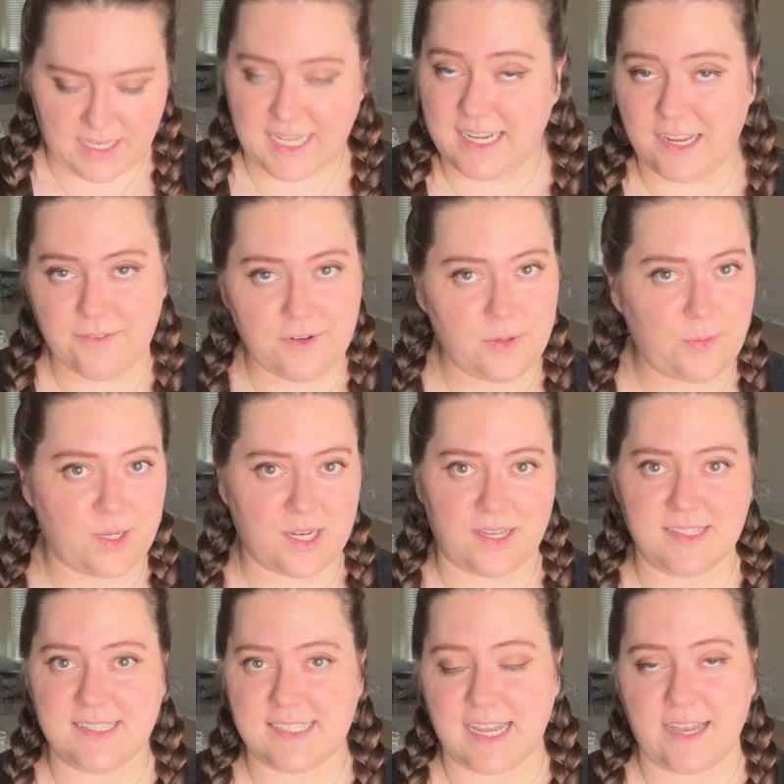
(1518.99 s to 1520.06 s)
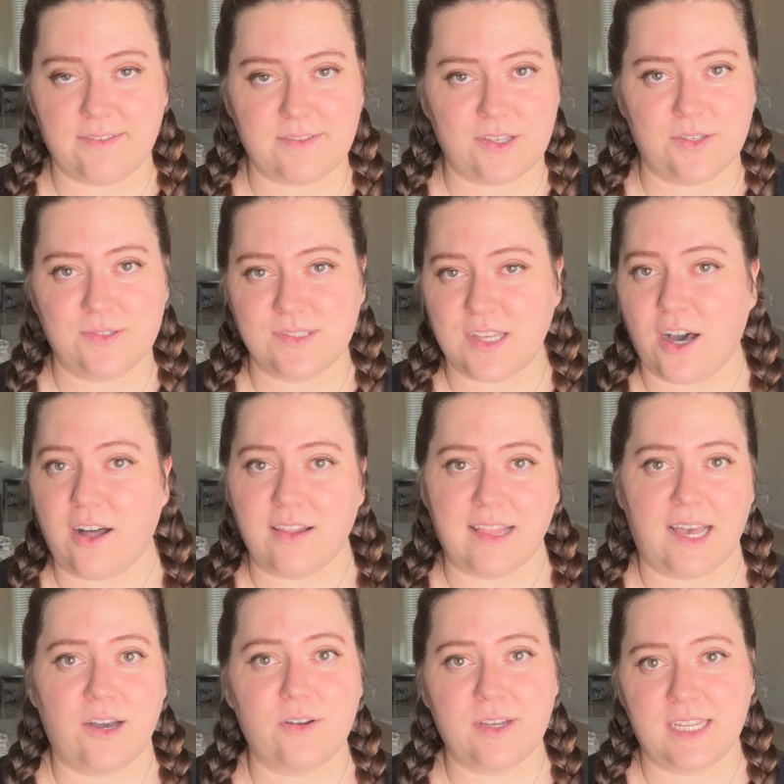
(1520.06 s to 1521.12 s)
and everyone on staff goes all
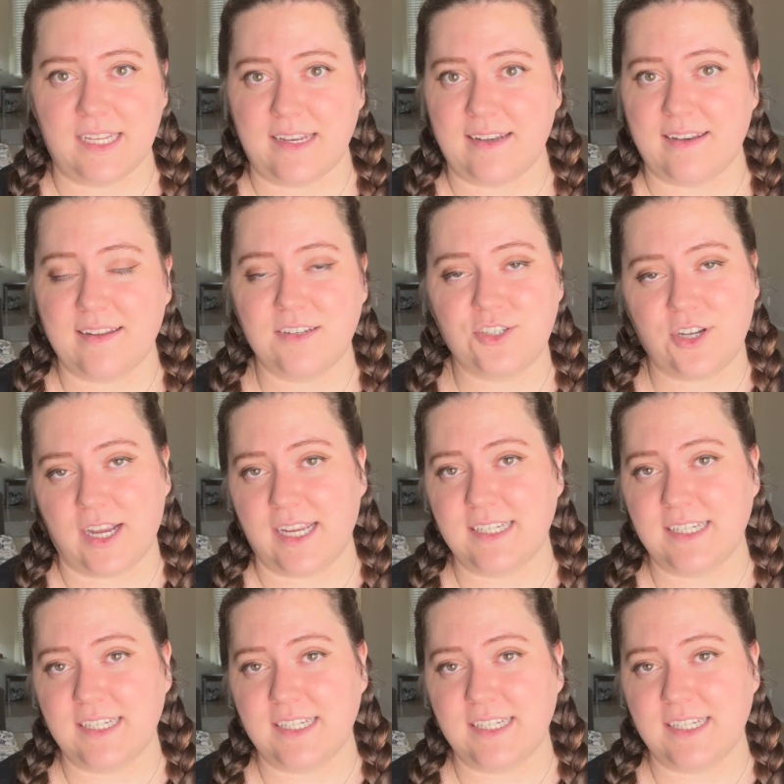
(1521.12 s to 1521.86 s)
out in trying